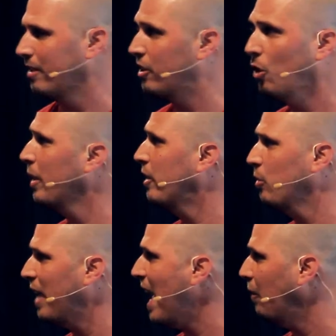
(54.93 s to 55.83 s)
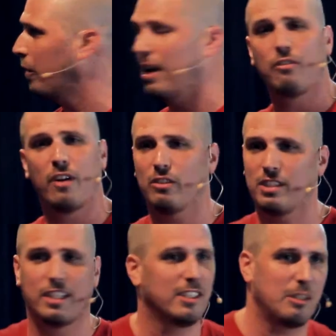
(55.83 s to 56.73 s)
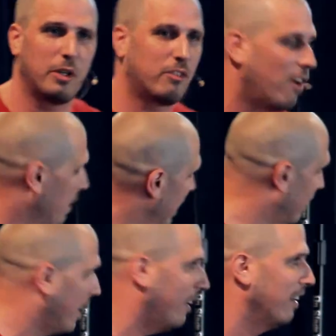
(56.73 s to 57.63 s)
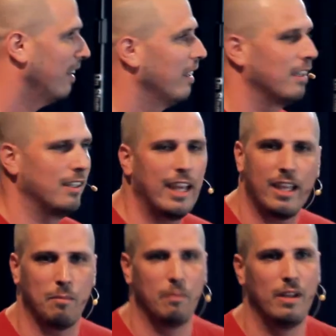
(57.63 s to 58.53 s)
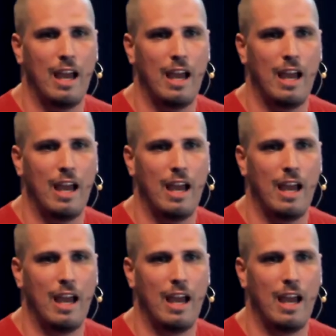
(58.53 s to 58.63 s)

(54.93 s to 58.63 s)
Until we do that, whatever else it is that we're throwing in there, lame.